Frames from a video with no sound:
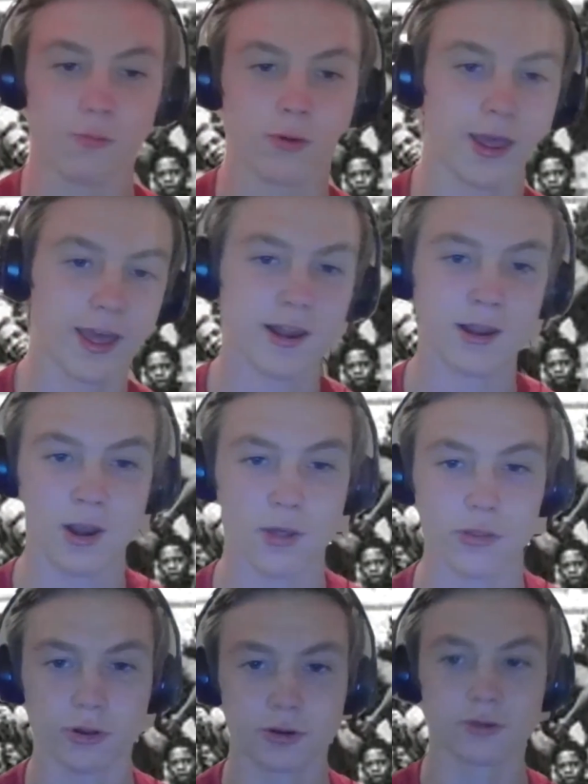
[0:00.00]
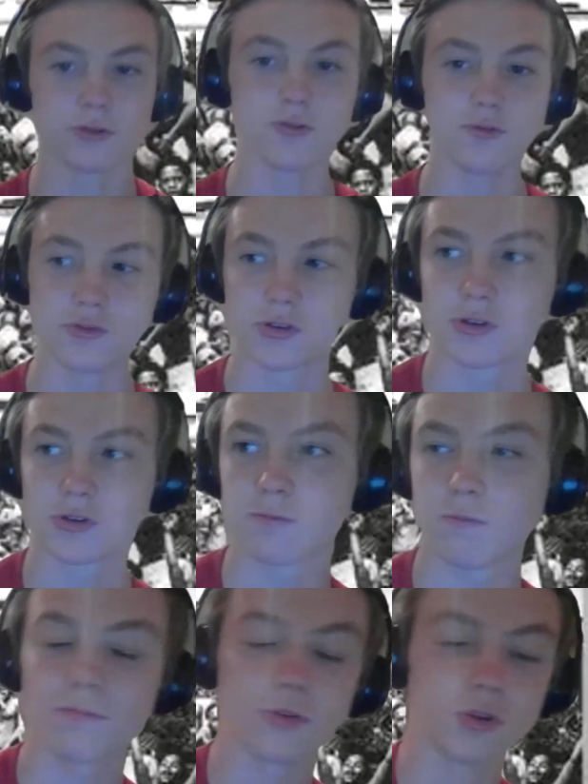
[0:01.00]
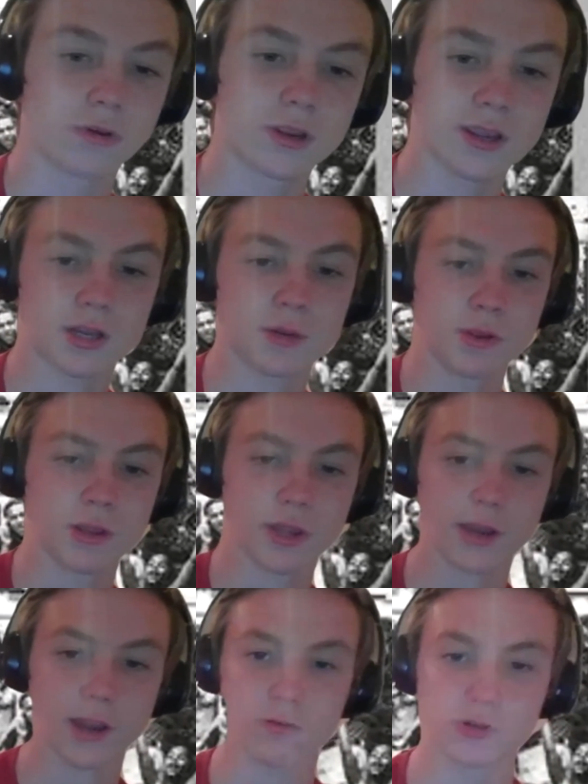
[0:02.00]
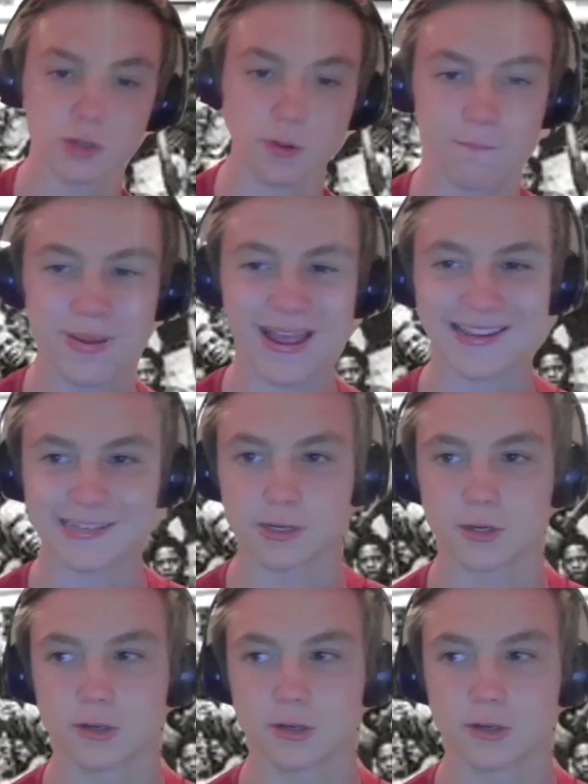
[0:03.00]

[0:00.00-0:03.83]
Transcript: I had nothing, you kicked me like I was a peasant.